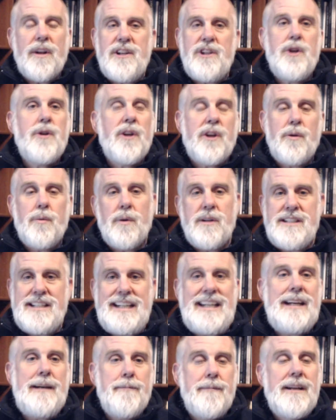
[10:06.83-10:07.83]
and you can
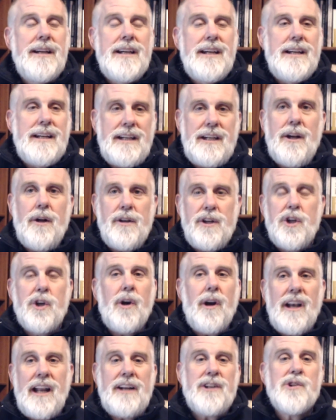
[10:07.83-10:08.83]
redeem, you know, your
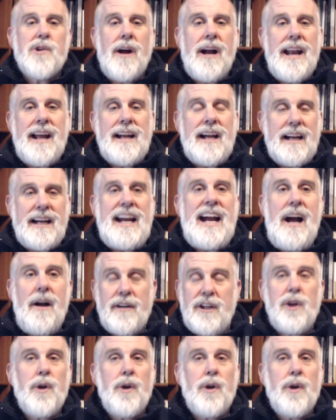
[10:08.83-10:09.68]
electronic account.